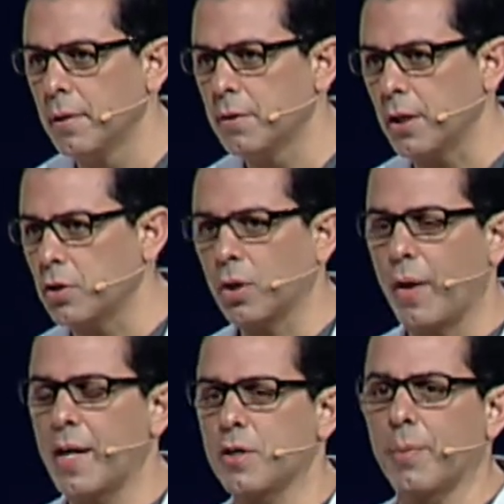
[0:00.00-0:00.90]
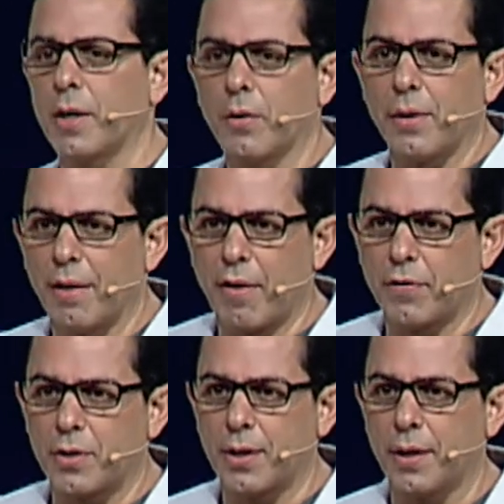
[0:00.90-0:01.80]
She says, it's the greatest miracle I've
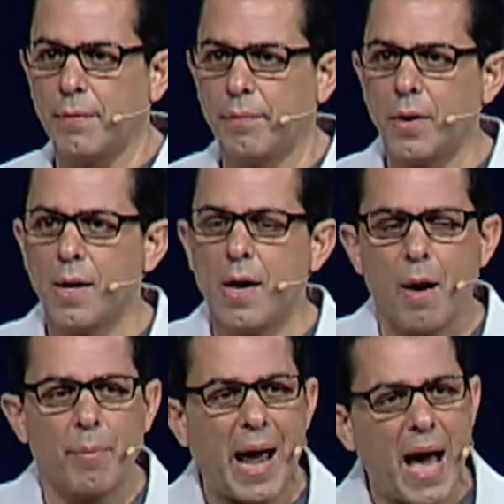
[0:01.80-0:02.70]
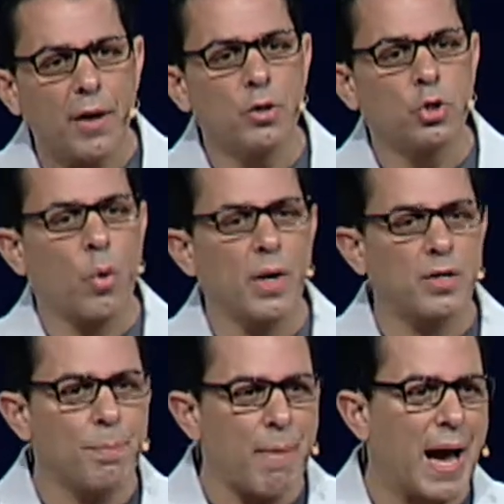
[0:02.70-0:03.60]
ever seen. But how did
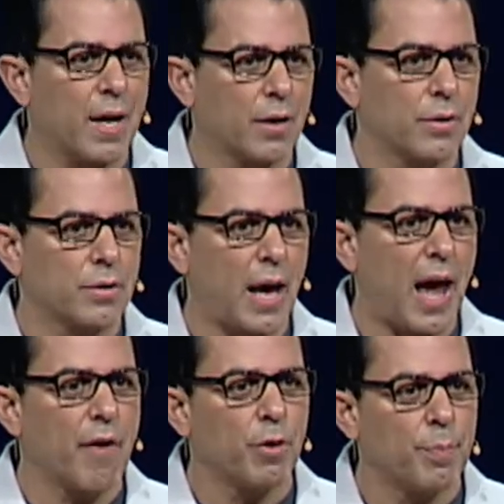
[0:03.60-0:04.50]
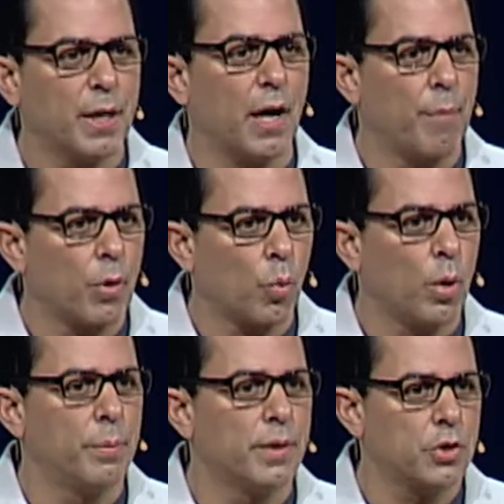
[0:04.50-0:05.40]
Joyce Myers ever become the
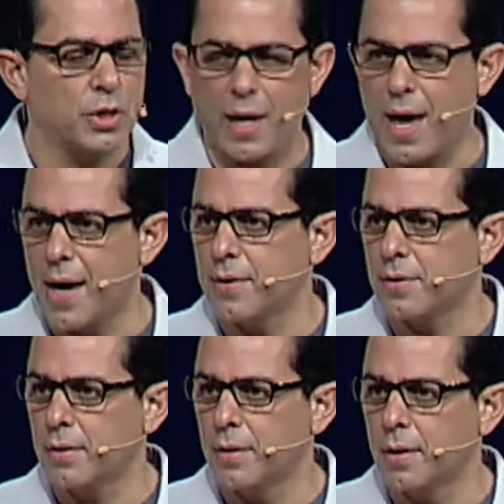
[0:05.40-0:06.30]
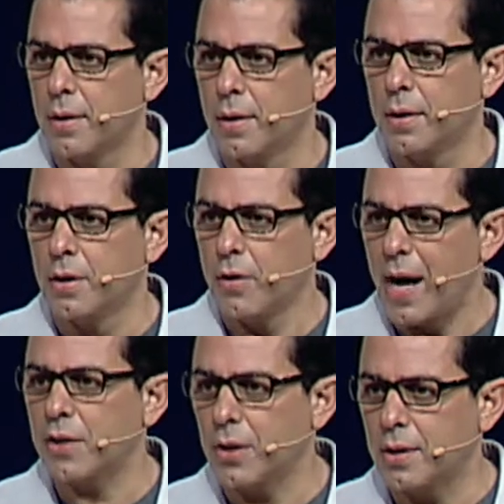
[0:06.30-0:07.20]
woman she has? You know
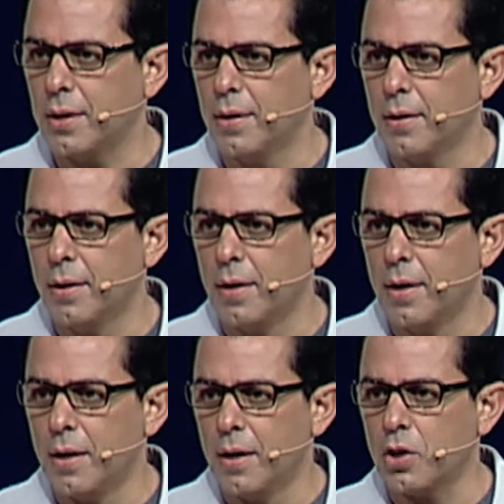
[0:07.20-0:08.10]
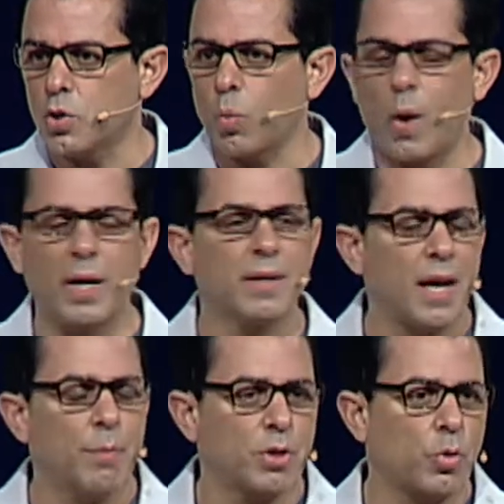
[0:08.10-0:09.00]
how she did? Just one
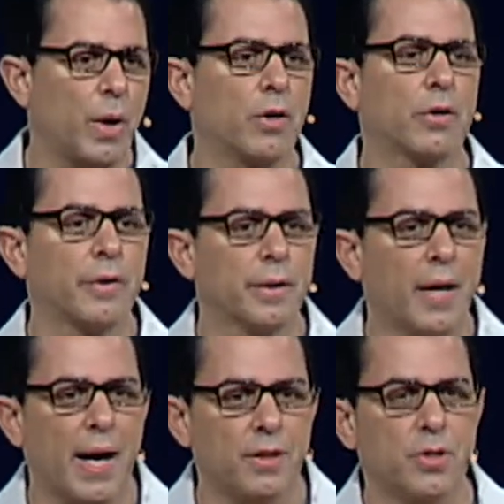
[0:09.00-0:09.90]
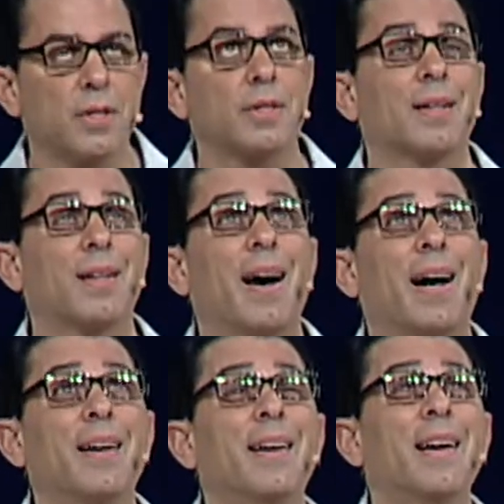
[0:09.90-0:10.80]
day between her and God, she said,
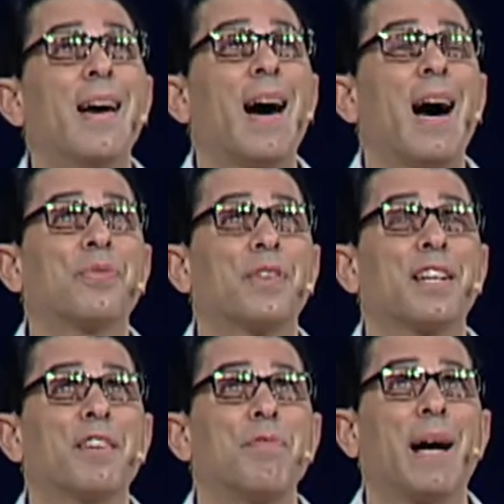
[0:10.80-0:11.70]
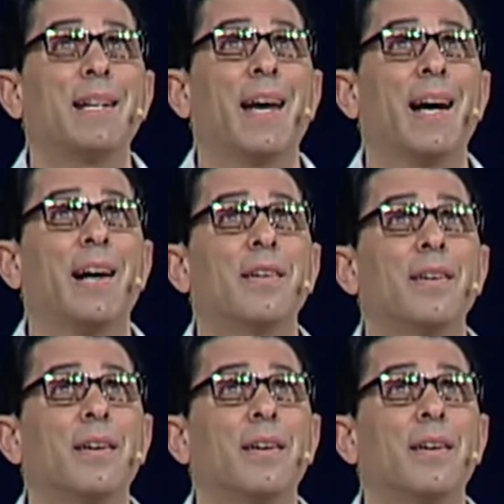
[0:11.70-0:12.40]
God, I forgive my dad.